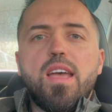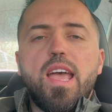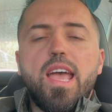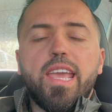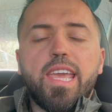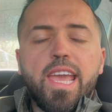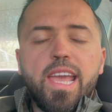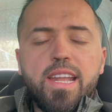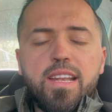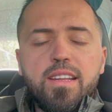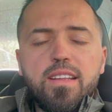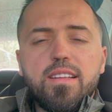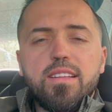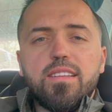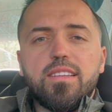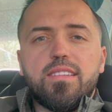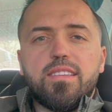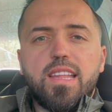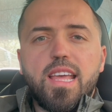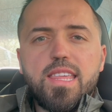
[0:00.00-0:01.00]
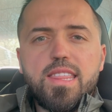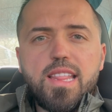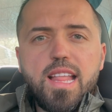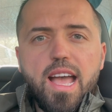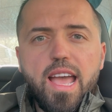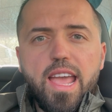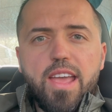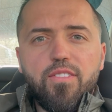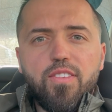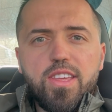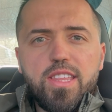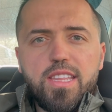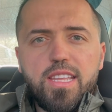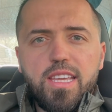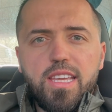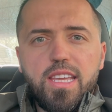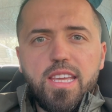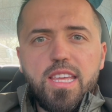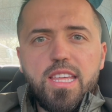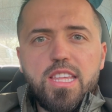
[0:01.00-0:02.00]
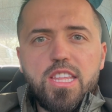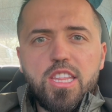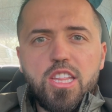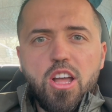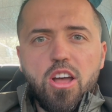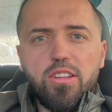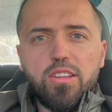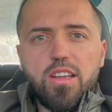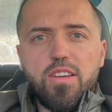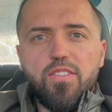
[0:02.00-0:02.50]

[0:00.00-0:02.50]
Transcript: Again, Tesla F S D is not